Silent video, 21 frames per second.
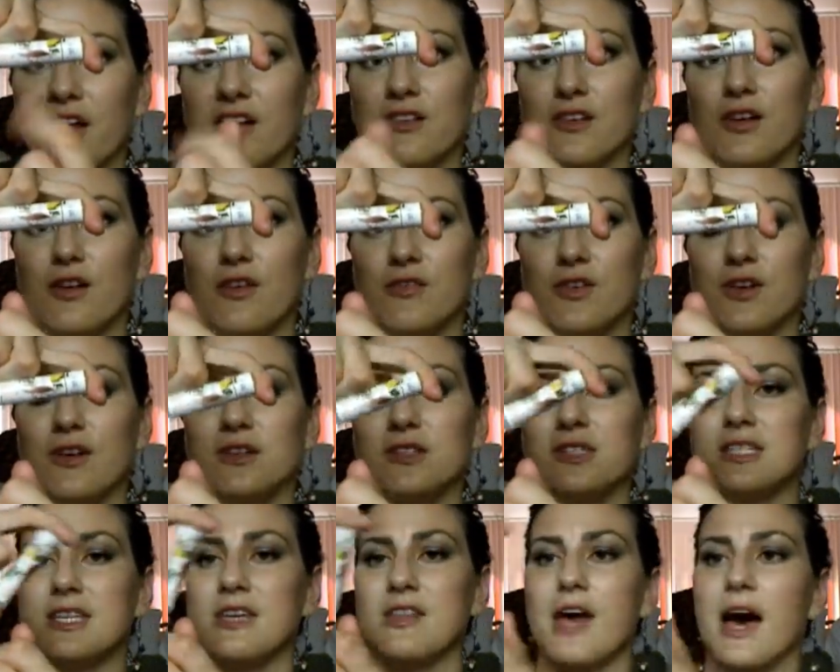I don't know if you
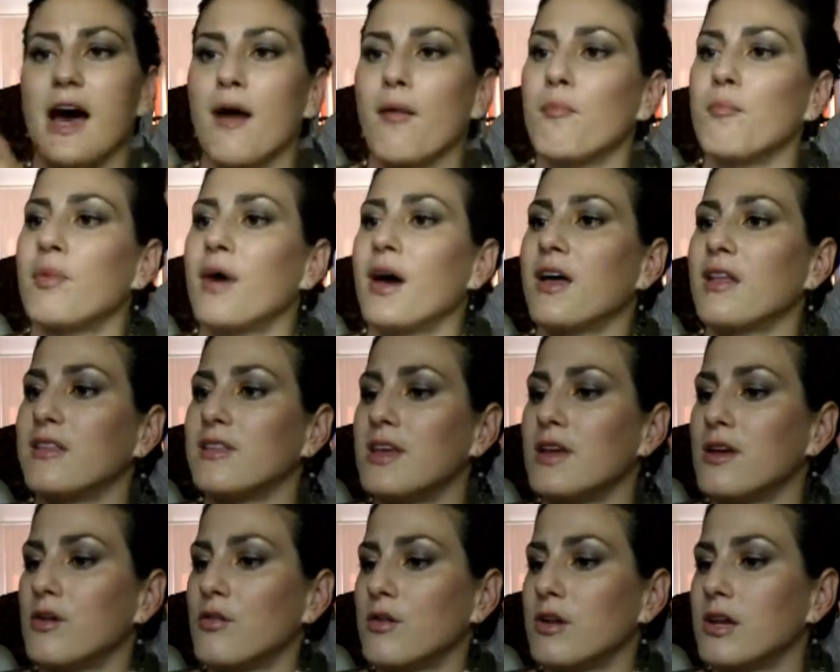can see that, but the
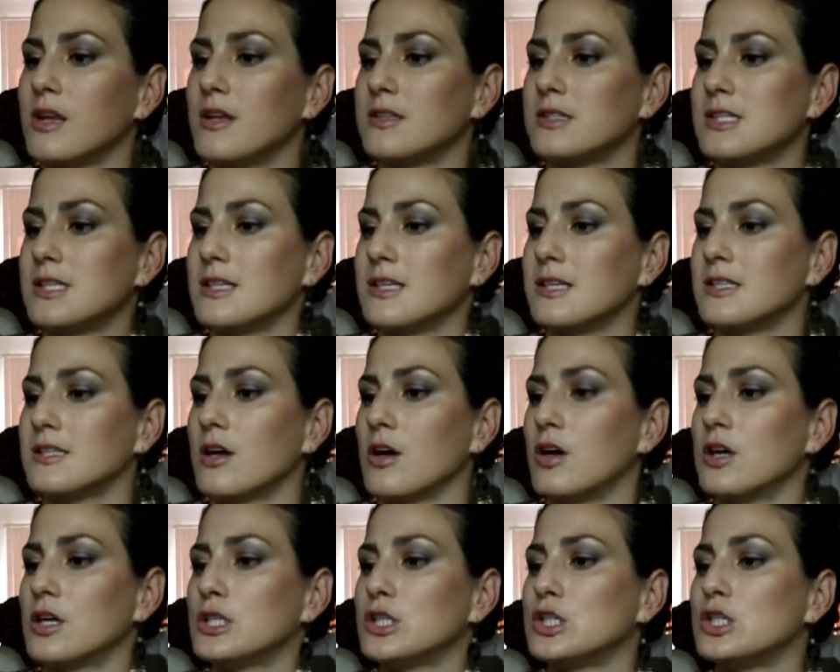ingredients in this
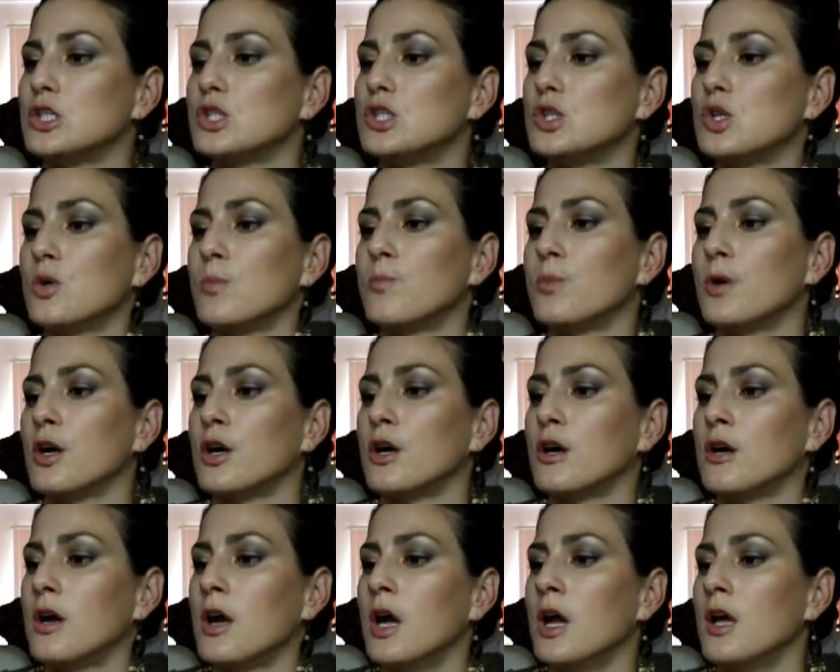are
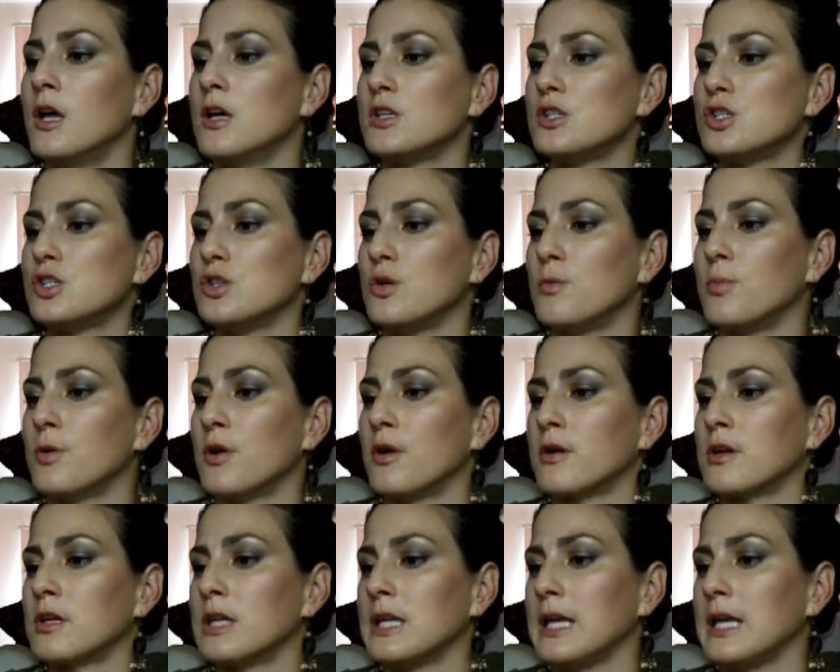super, super